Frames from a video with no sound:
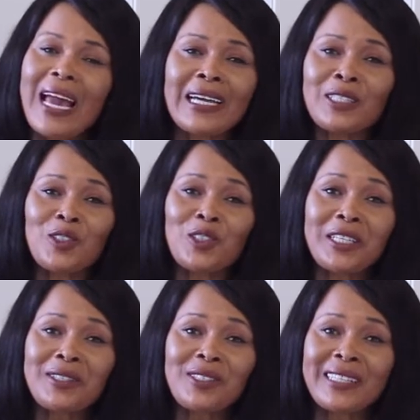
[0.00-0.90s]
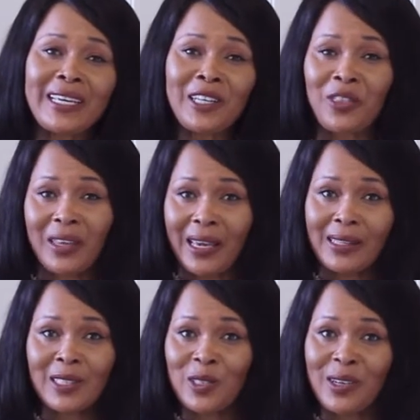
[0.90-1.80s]
I don't need to say anything
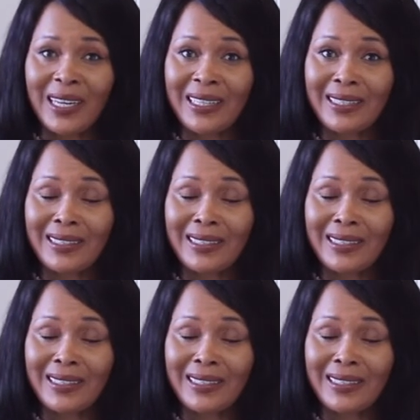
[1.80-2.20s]
else, do I?